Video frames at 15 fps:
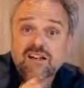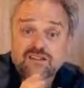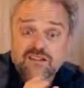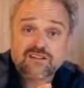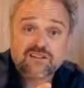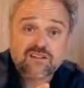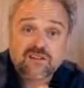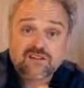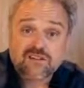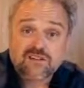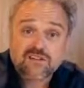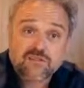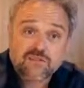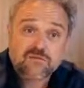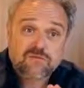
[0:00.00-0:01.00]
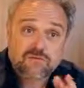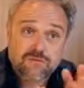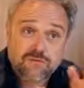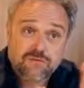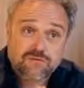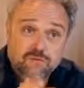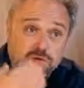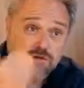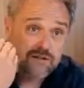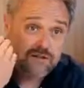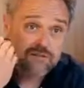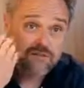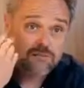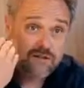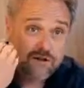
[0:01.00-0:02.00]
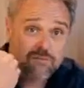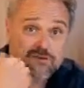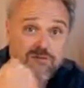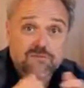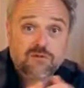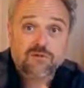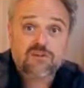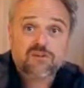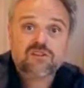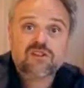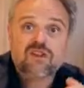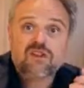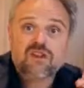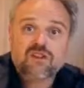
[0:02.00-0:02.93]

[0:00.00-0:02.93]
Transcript: That tells us that before that property emerged,